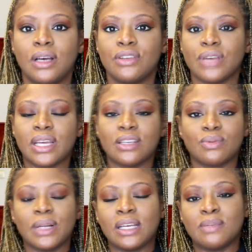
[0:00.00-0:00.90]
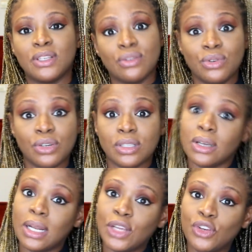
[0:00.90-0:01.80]
So I guess when I speak to the doctors,
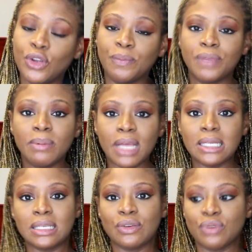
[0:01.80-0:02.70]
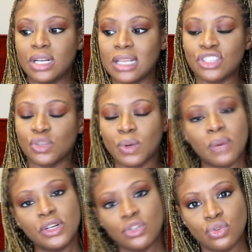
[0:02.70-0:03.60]
I'll let you know. But that's it, really. That's just what I
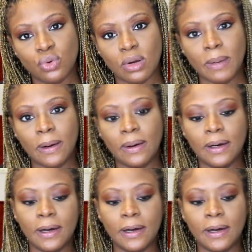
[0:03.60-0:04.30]
wanted to talk about.